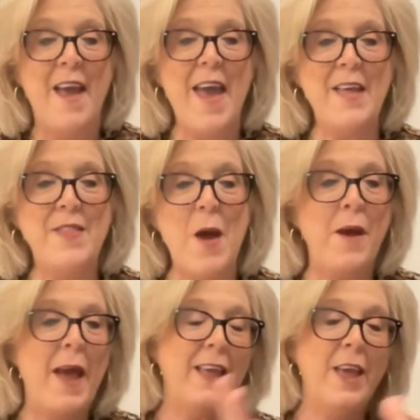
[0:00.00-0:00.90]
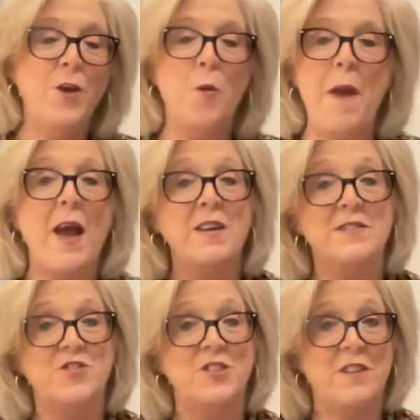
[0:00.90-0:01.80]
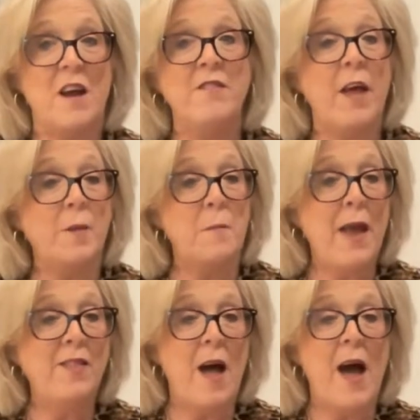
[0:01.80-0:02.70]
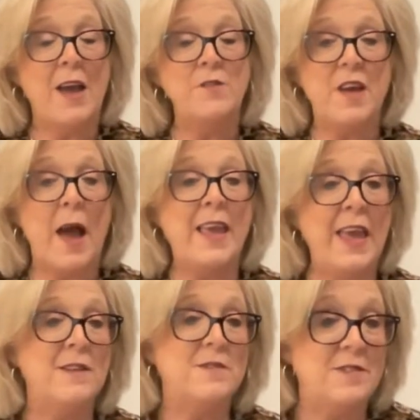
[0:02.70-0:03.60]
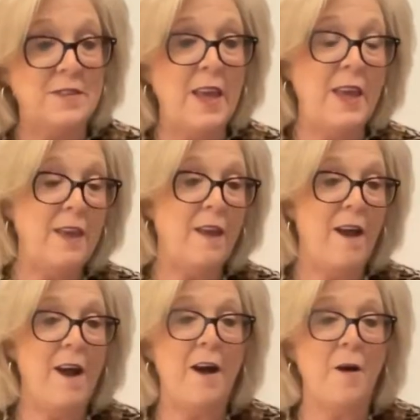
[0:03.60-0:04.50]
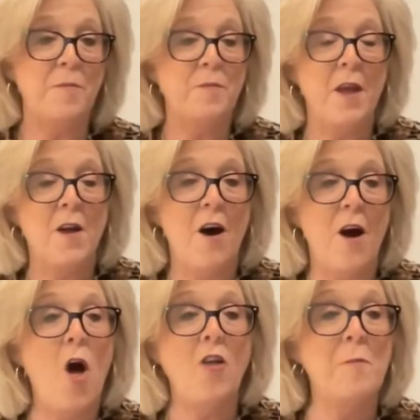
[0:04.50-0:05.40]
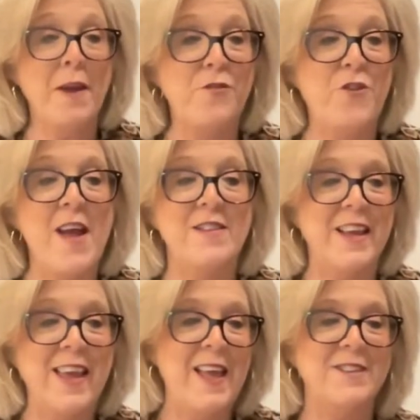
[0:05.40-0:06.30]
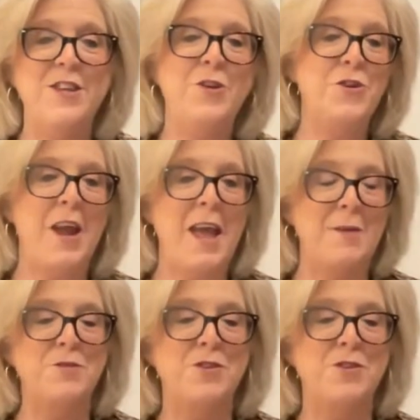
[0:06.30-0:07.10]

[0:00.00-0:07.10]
And that way I can go back. Because just unlike my lives, I can't see all of my friends. I can't see your name.